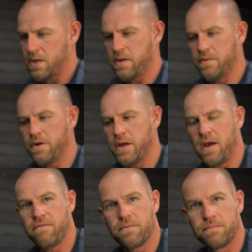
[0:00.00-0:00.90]
And there you
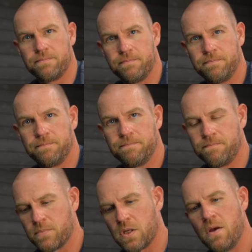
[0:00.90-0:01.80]
have it.
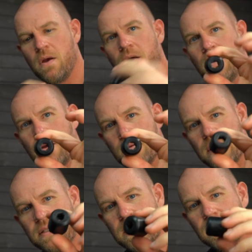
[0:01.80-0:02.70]

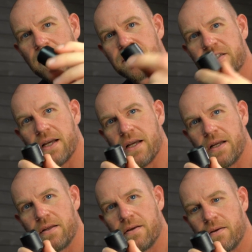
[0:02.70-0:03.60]
That's the left side